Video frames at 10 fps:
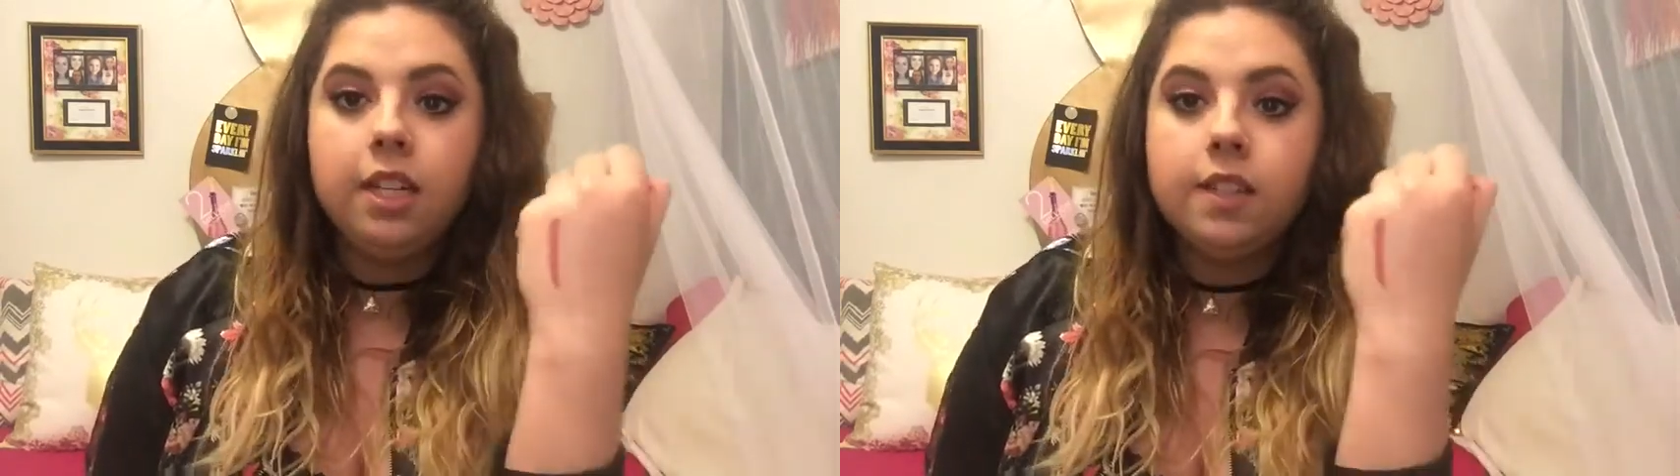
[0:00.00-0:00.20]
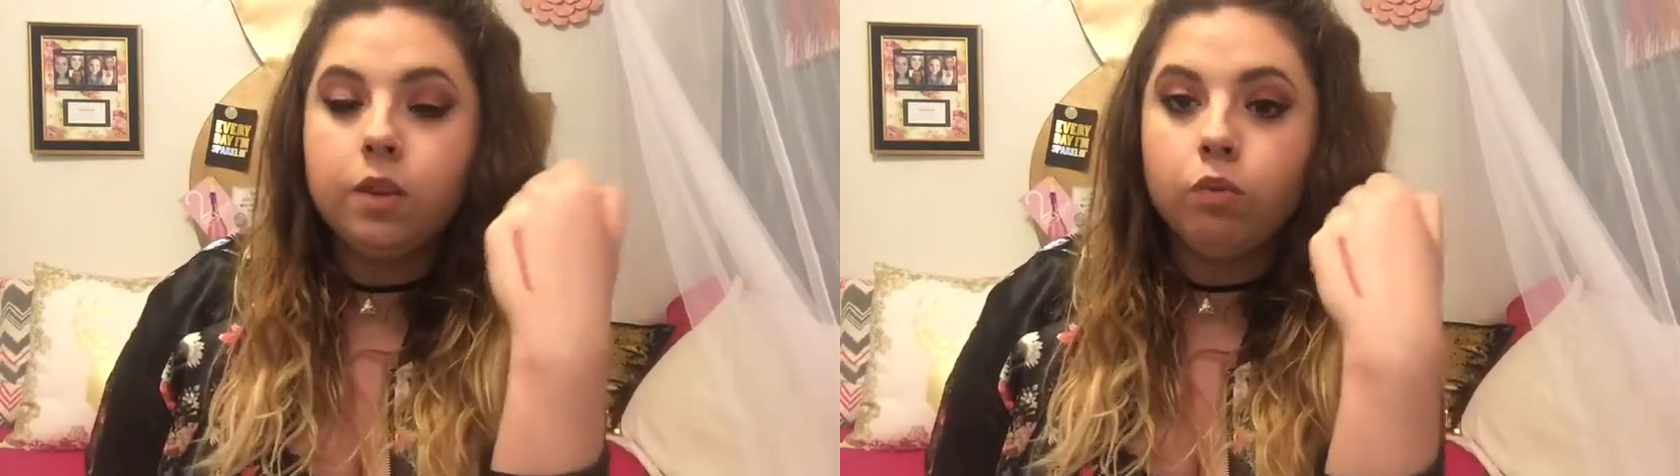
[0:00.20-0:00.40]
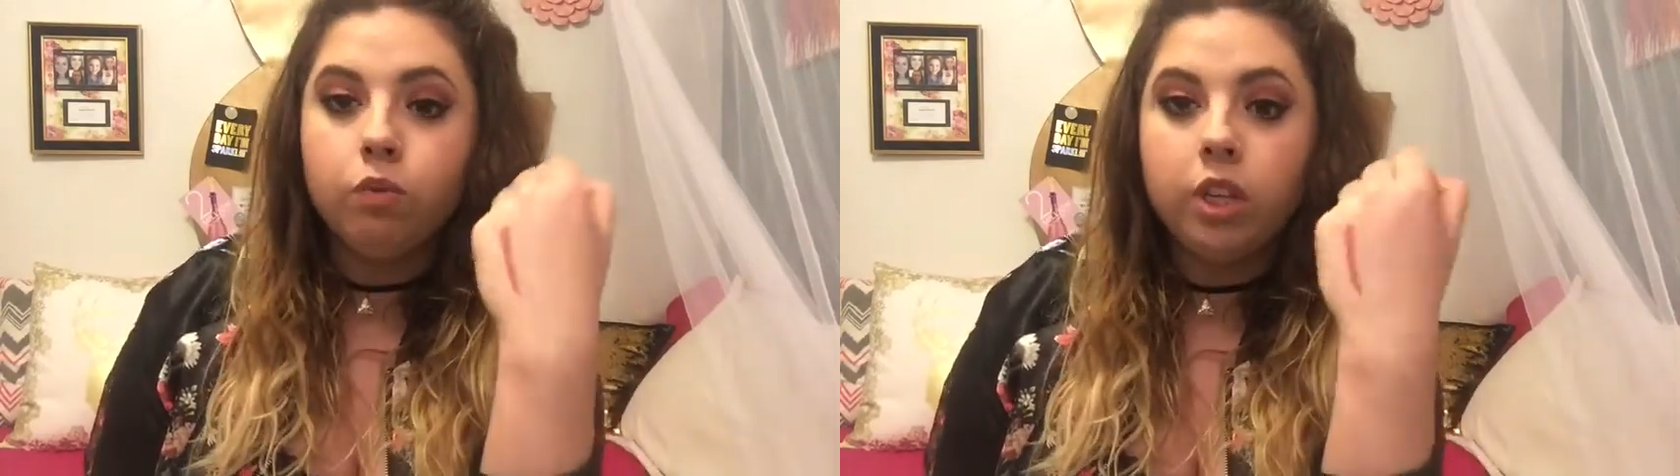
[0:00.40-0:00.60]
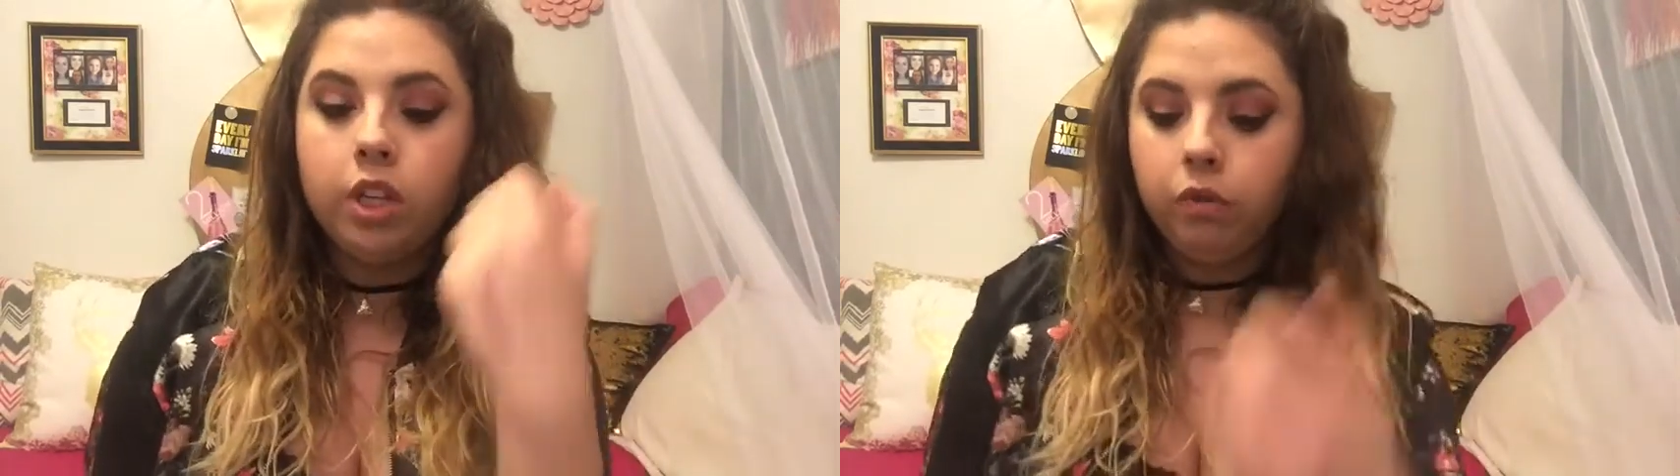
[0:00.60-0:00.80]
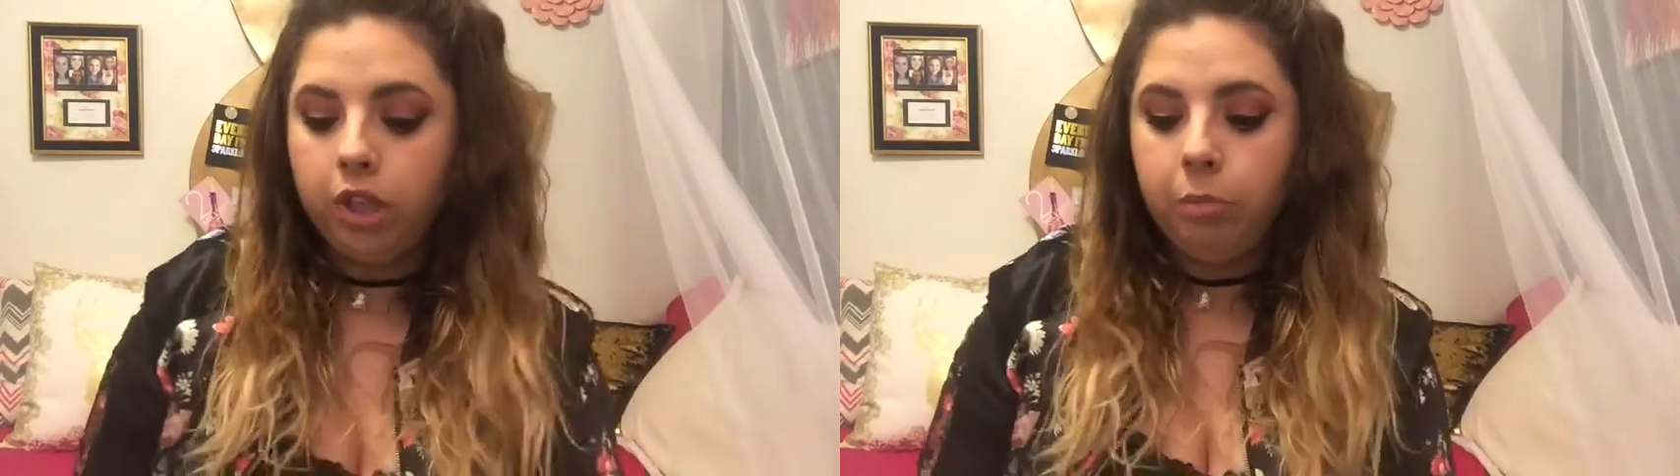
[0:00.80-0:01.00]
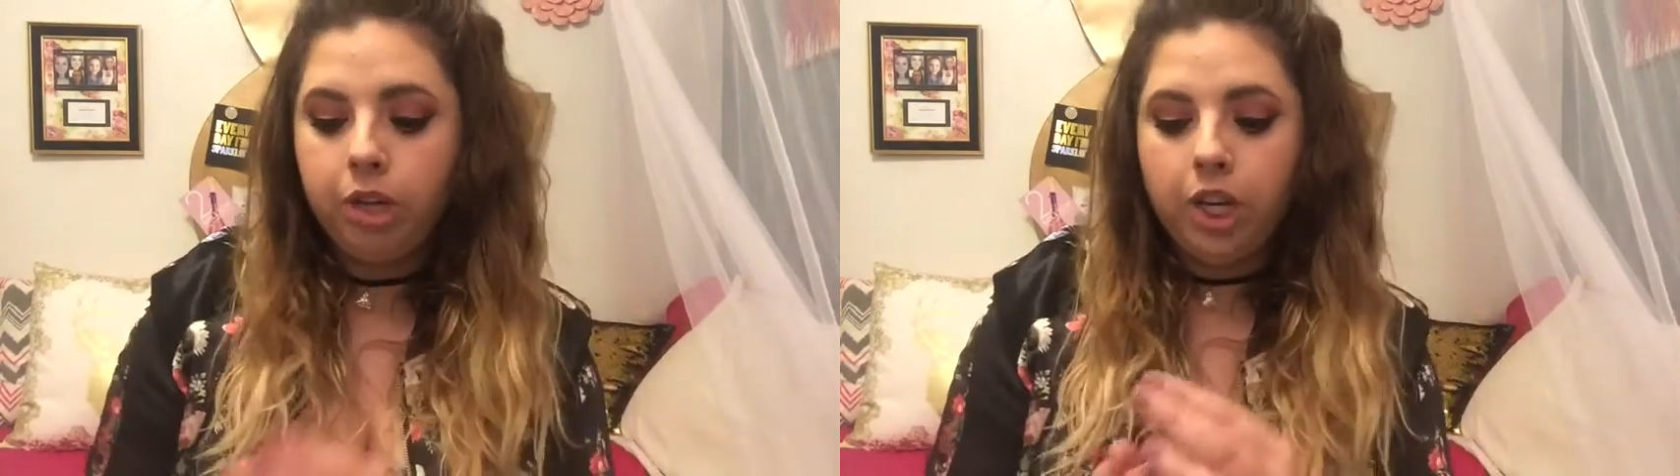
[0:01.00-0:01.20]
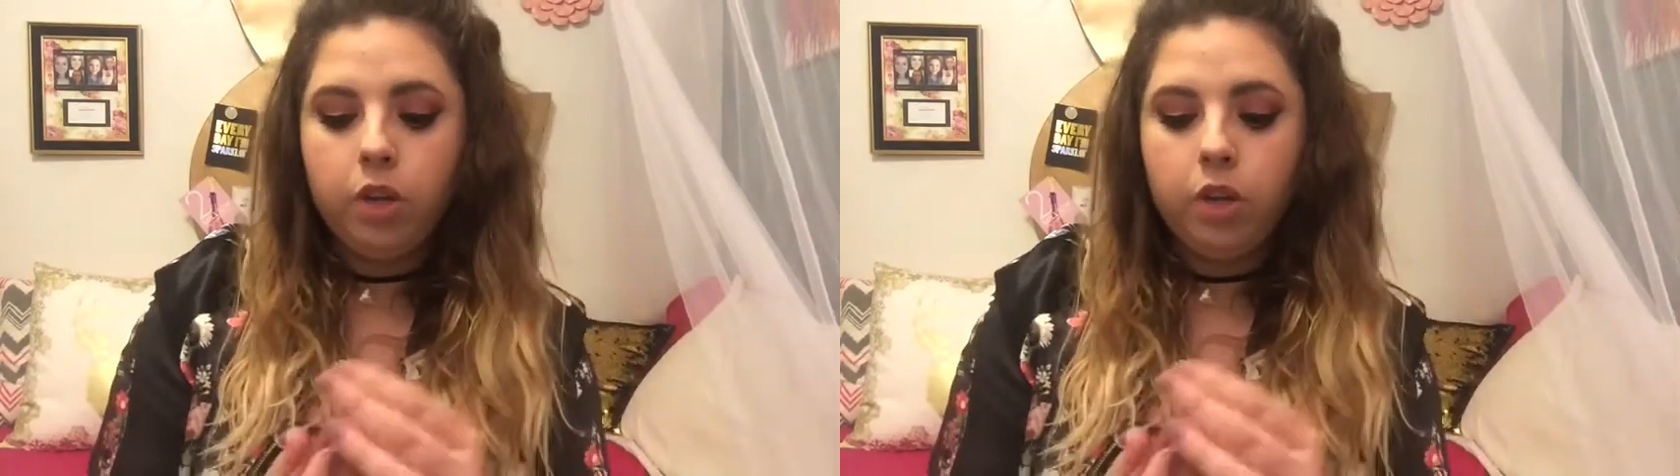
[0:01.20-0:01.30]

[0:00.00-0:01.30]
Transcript: It's really, really pretty.